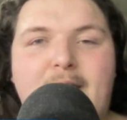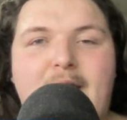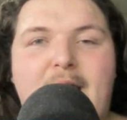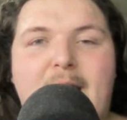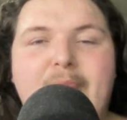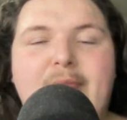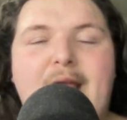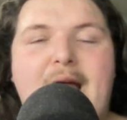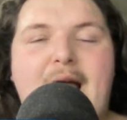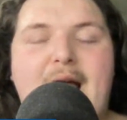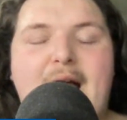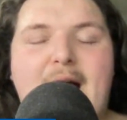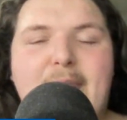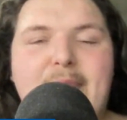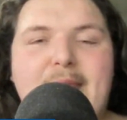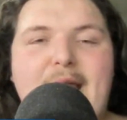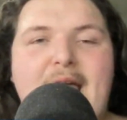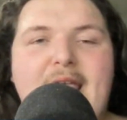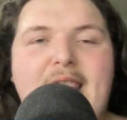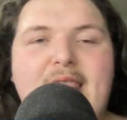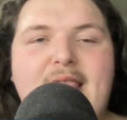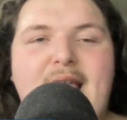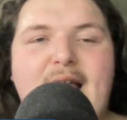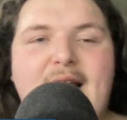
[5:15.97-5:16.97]
I'm
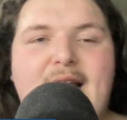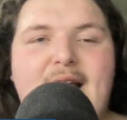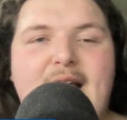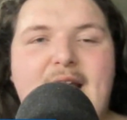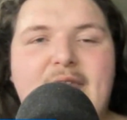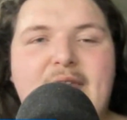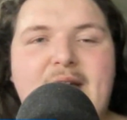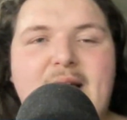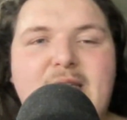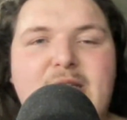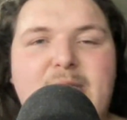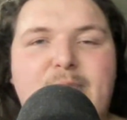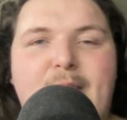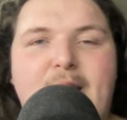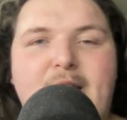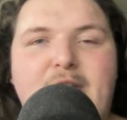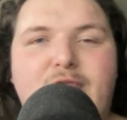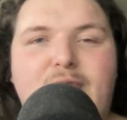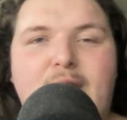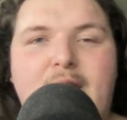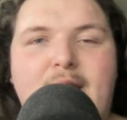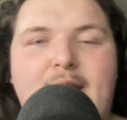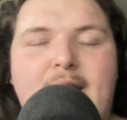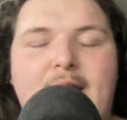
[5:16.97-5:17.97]
not in that kind of
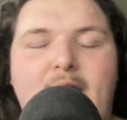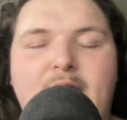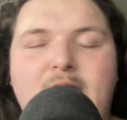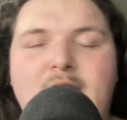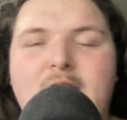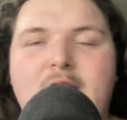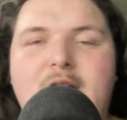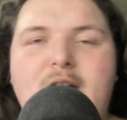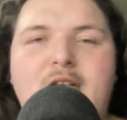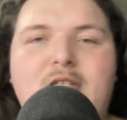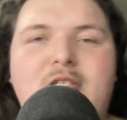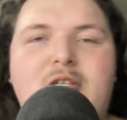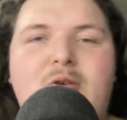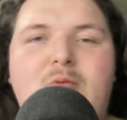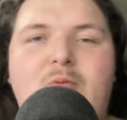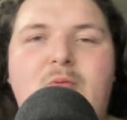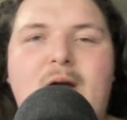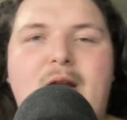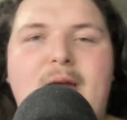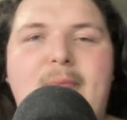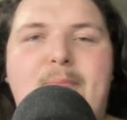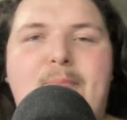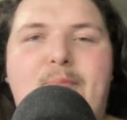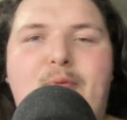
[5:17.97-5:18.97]
headspace right now. So
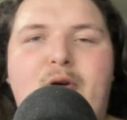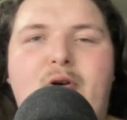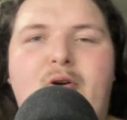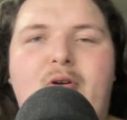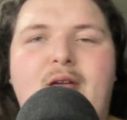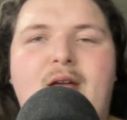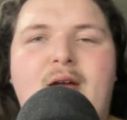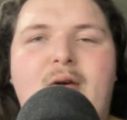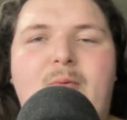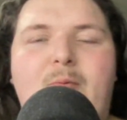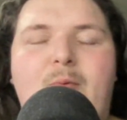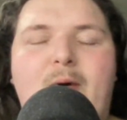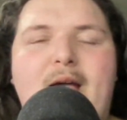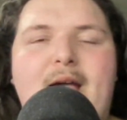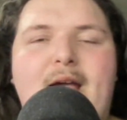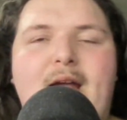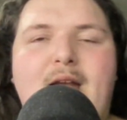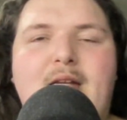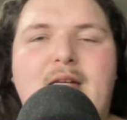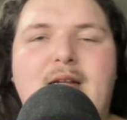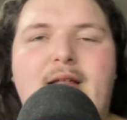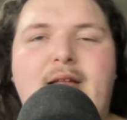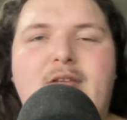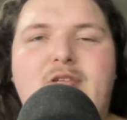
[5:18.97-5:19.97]
what a brilliant
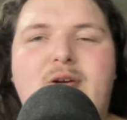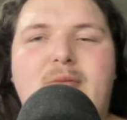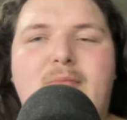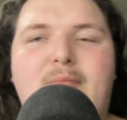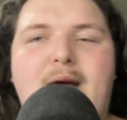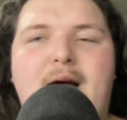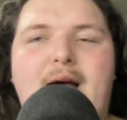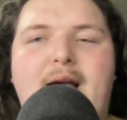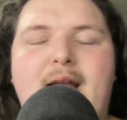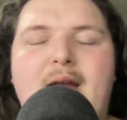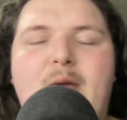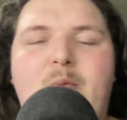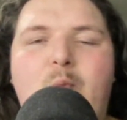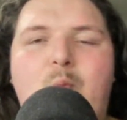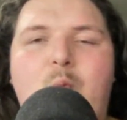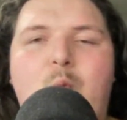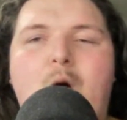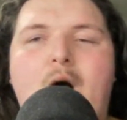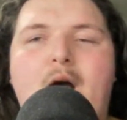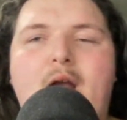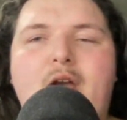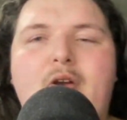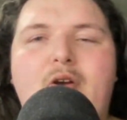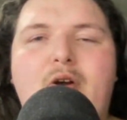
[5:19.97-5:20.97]
way to let your mind
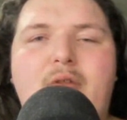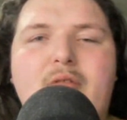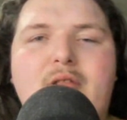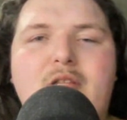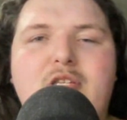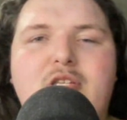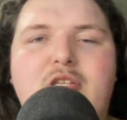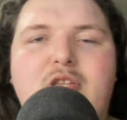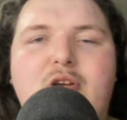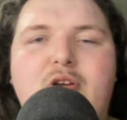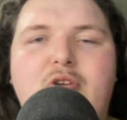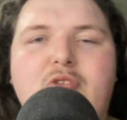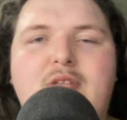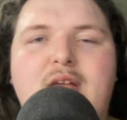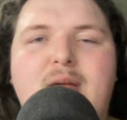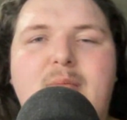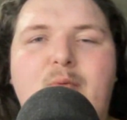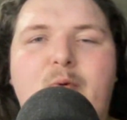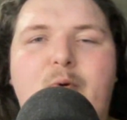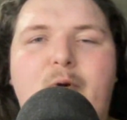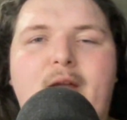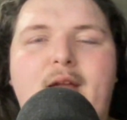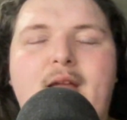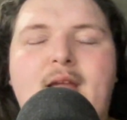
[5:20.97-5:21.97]
wander on this Thursday
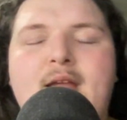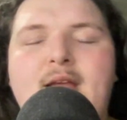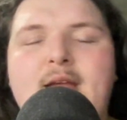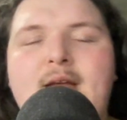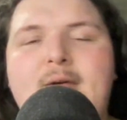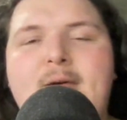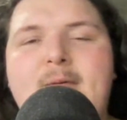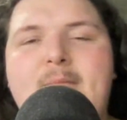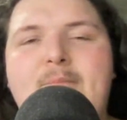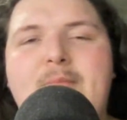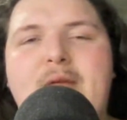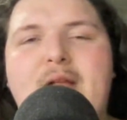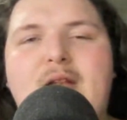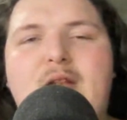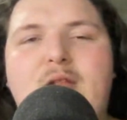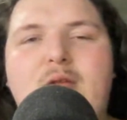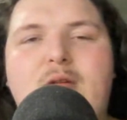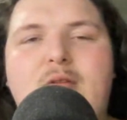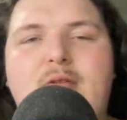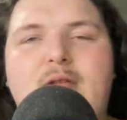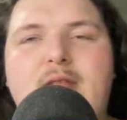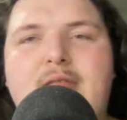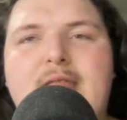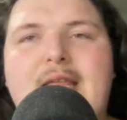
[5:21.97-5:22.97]
morning and
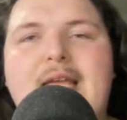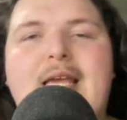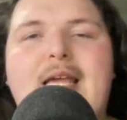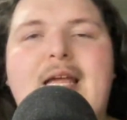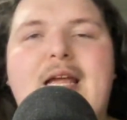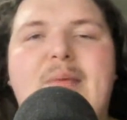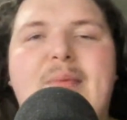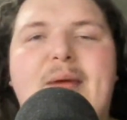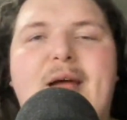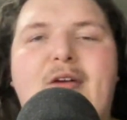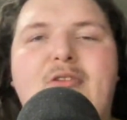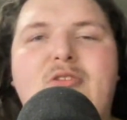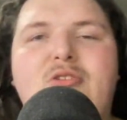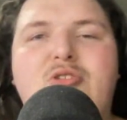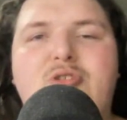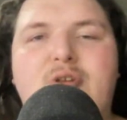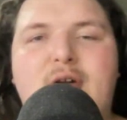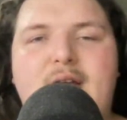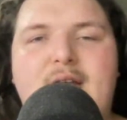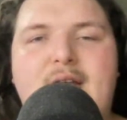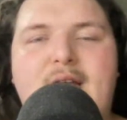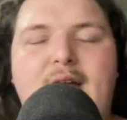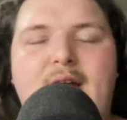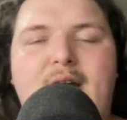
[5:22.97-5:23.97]
thinking about
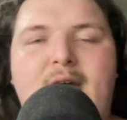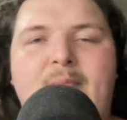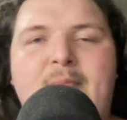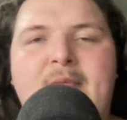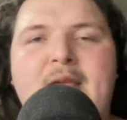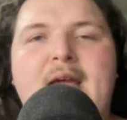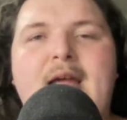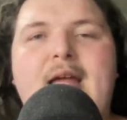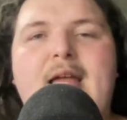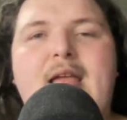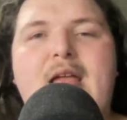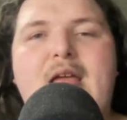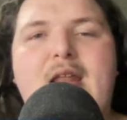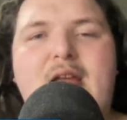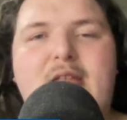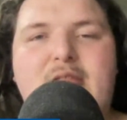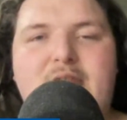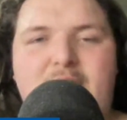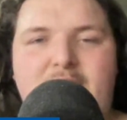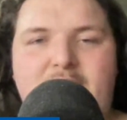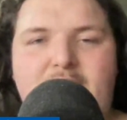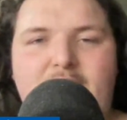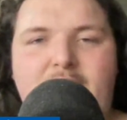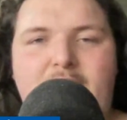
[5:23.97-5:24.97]
Trae Young in a
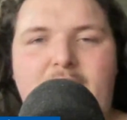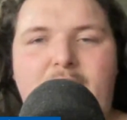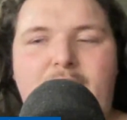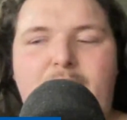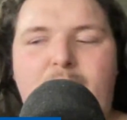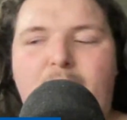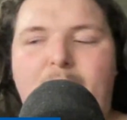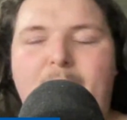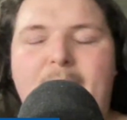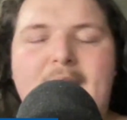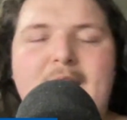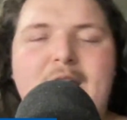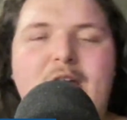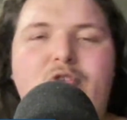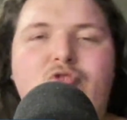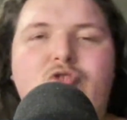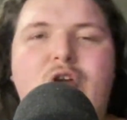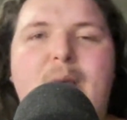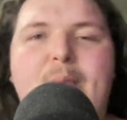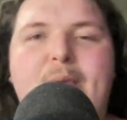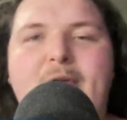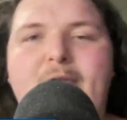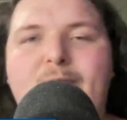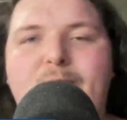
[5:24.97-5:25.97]
Thunder uniform,
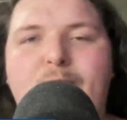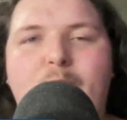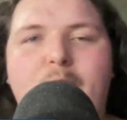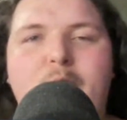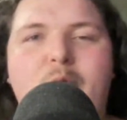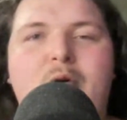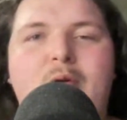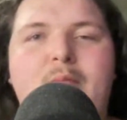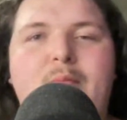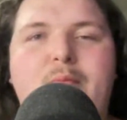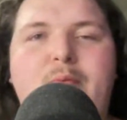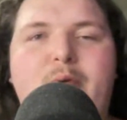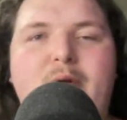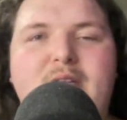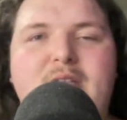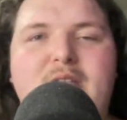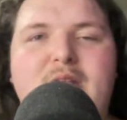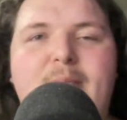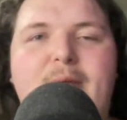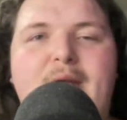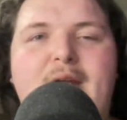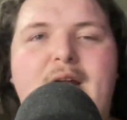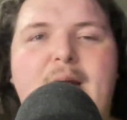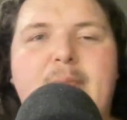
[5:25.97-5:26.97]
dropping 41 points
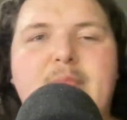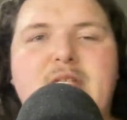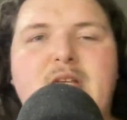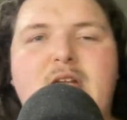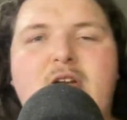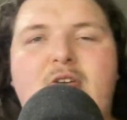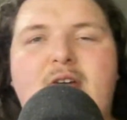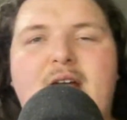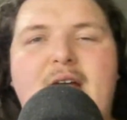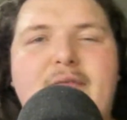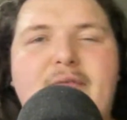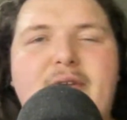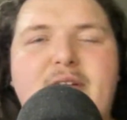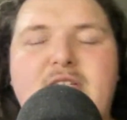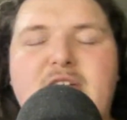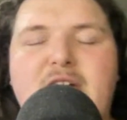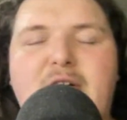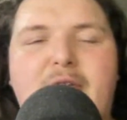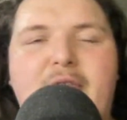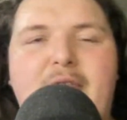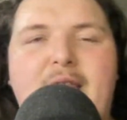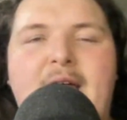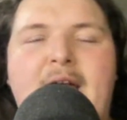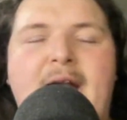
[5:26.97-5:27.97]
at the Paycom Center every
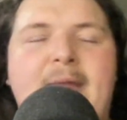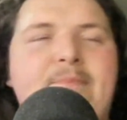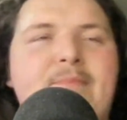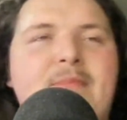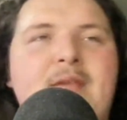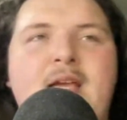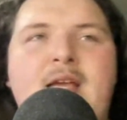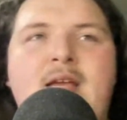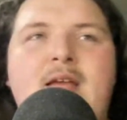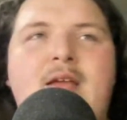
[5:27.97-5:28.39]
single night.